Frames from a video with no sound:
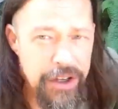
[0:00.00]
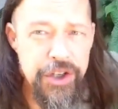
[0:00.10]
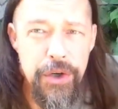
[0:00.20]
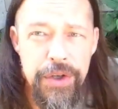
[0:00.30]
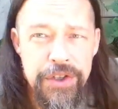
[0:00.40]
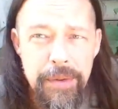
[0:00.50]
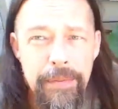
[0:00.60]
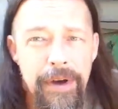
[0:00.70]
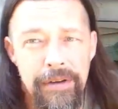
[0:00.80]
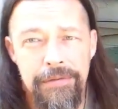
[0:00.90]
I'll show you
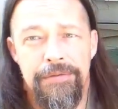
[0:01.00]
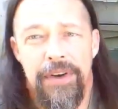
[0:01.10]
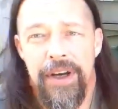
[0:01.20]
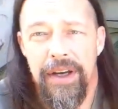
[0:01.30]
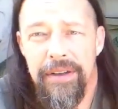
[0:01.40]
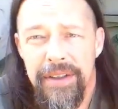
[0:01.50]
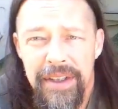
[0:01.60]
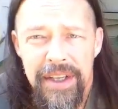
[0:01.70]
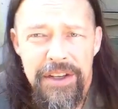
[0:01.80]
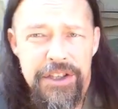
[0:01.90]
some of
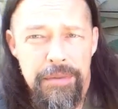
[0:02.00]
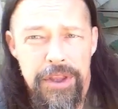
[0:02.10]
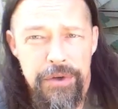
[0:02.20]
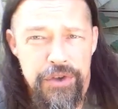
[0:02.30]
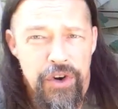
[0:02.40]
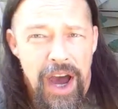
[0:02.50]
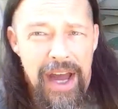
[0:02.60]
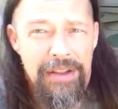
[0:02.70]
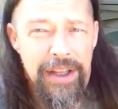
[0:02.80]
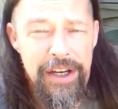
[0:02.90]
those
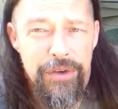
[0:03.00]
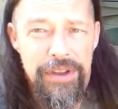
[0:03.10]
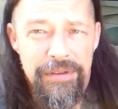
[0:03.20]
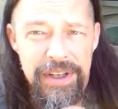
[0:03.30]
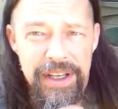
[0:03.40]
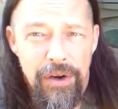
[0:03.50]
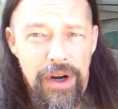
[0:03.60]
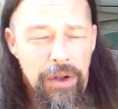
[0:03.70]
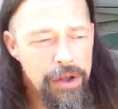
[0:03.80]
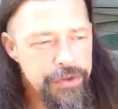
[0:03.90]
dried later in the video, and
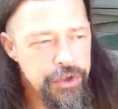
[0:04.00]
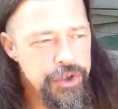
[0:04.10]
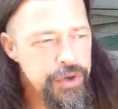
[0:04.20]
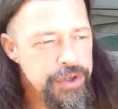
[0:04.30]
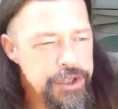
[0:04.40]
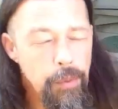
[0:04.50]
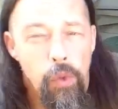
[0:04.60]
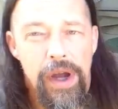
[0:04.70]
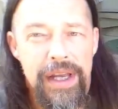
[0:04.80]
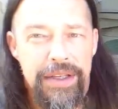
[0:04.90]
I'll also show you some
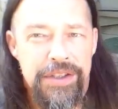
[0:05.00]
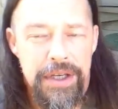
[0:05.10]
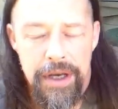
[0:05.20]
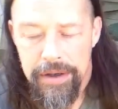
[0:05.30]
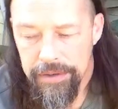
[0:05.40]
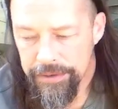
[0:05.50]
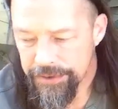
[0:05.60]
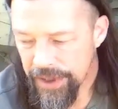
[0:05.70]
ways of